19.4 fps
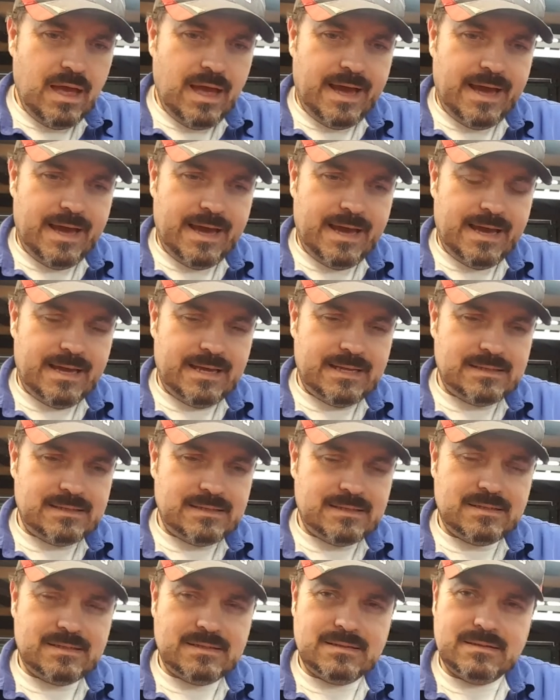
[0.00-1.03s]

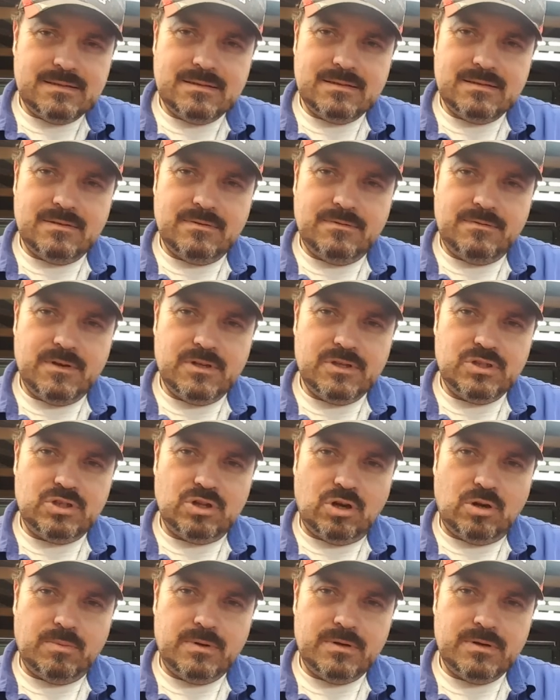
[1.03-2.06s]
and the first
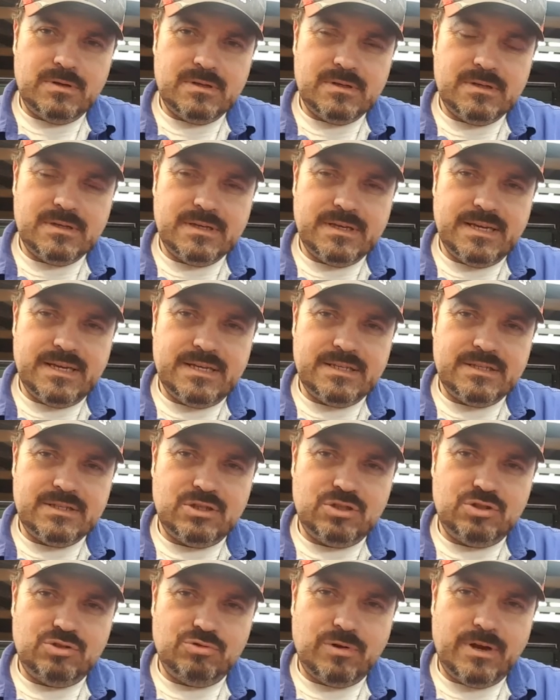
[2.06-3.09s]
job is to
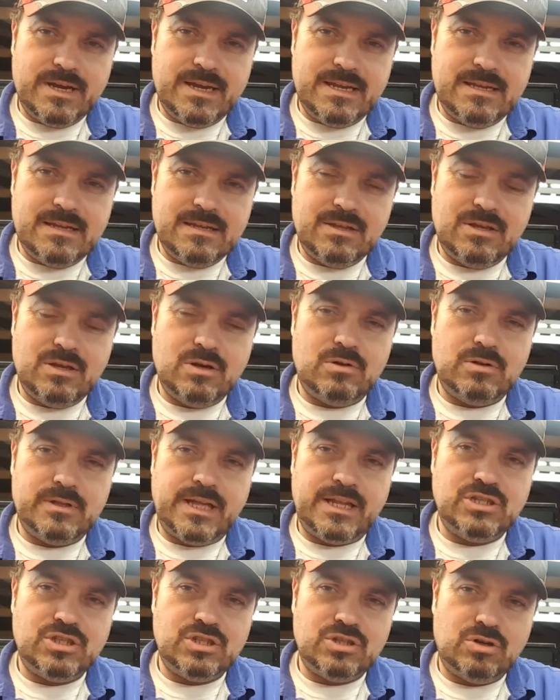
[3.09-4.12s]
drain the old
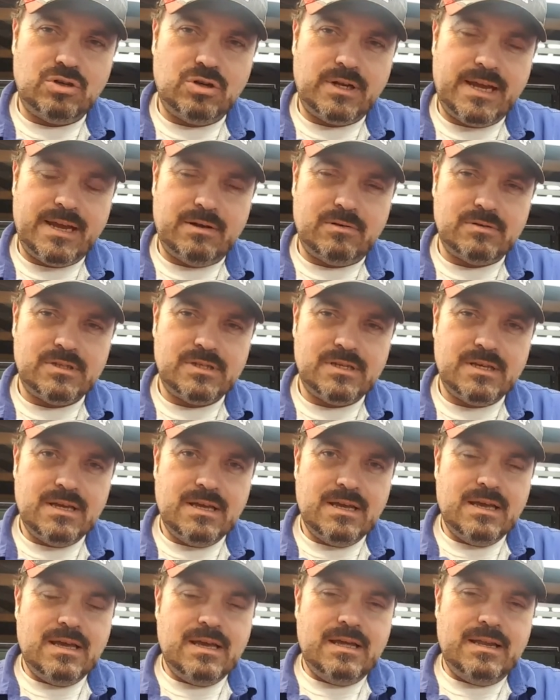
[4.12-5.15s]
engine oil out.
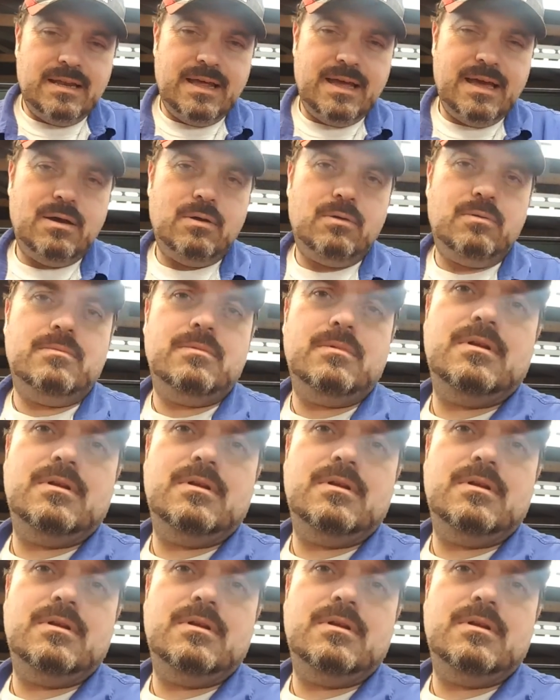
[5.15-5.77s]
Now